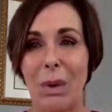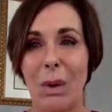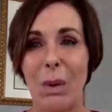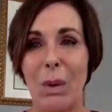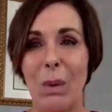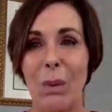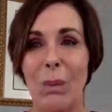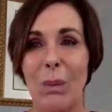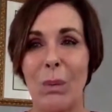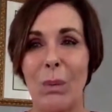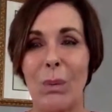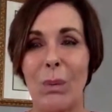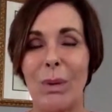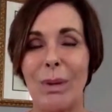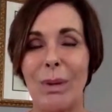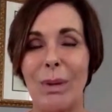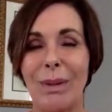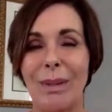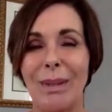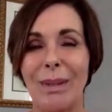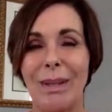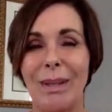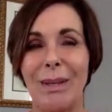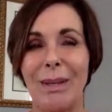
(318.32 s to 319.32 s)

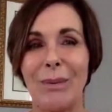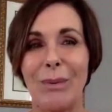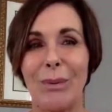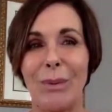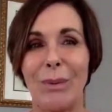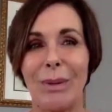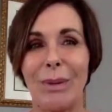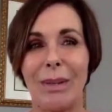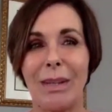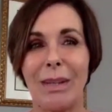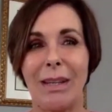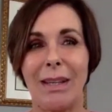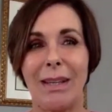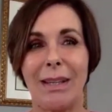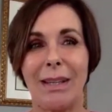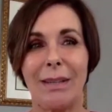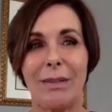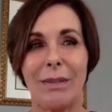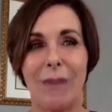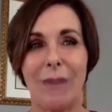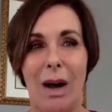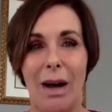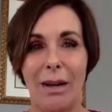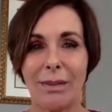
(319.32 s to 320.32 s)
really
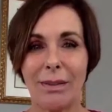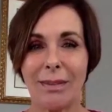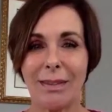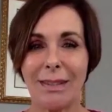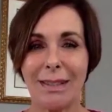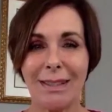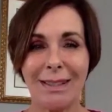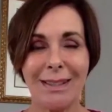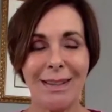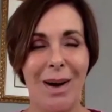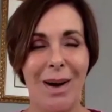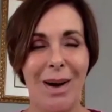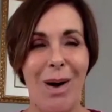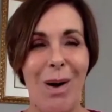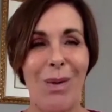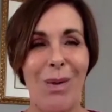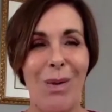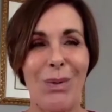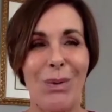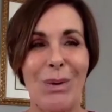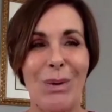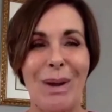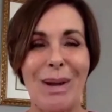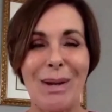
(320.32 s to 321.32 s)
exhausted all
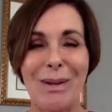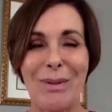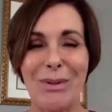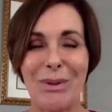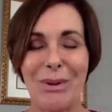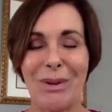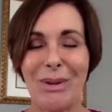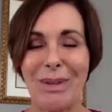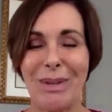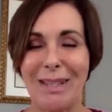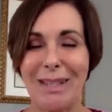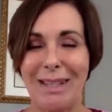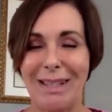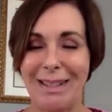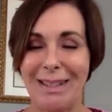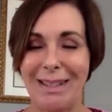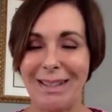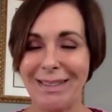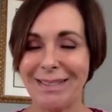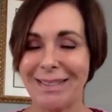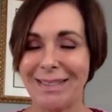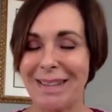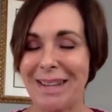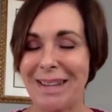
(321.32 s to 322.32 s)
the way through
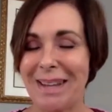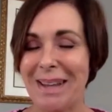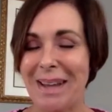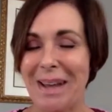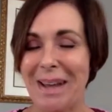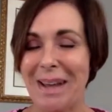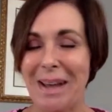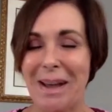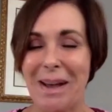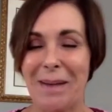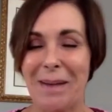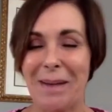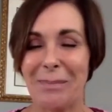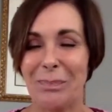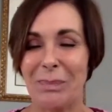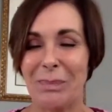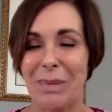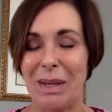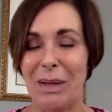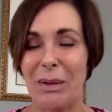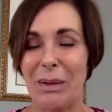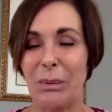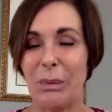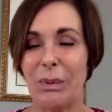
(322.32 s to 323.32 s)
HEDIS.
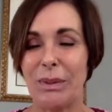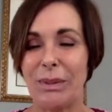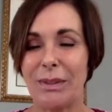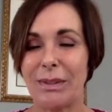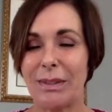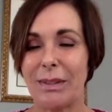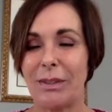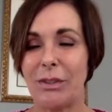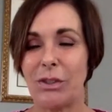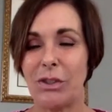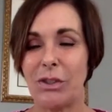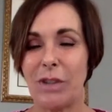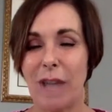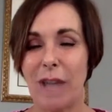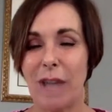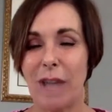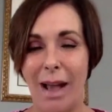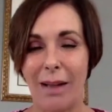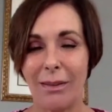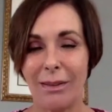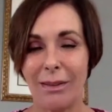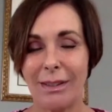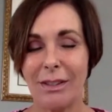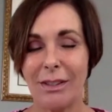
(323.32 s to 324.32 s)
It was a
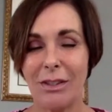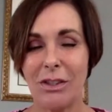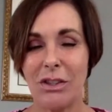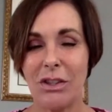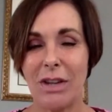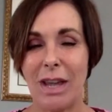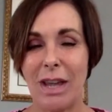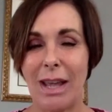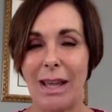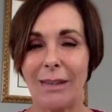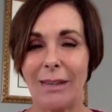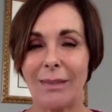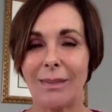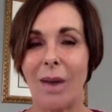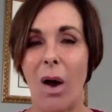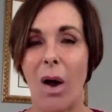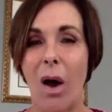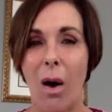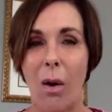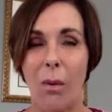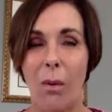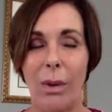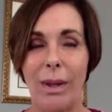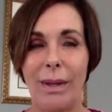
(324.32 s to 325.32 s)
challenge as
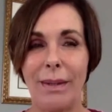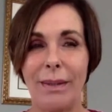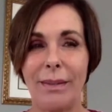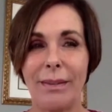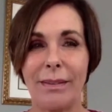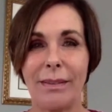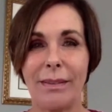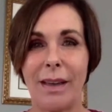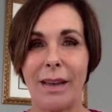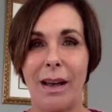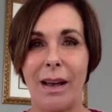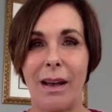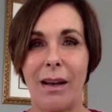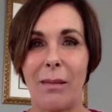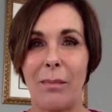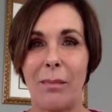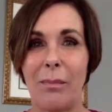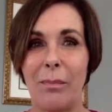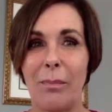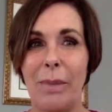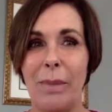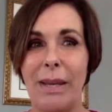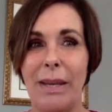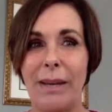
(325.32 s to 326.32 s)
always,
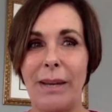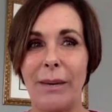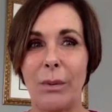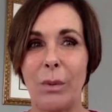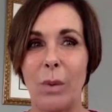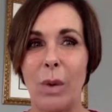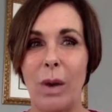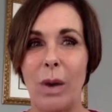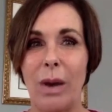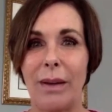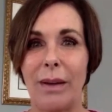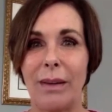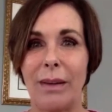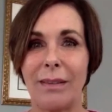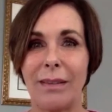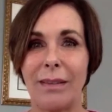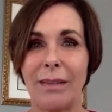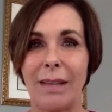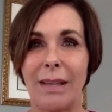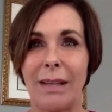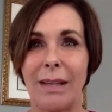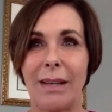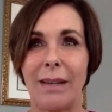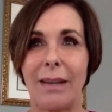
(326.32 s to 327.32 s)
but it was
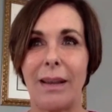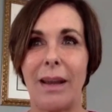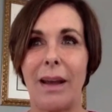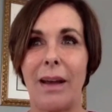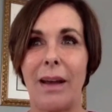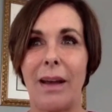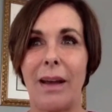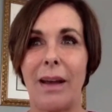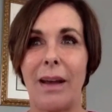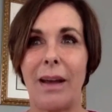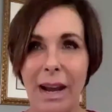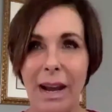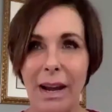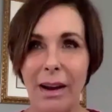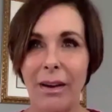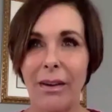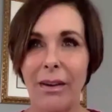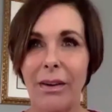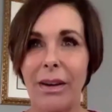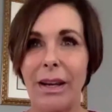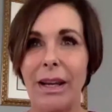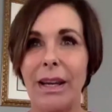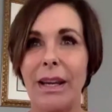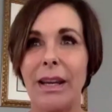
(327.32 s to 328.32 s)
a
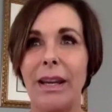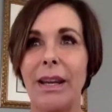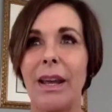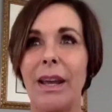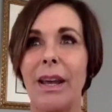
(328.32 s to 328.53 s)
very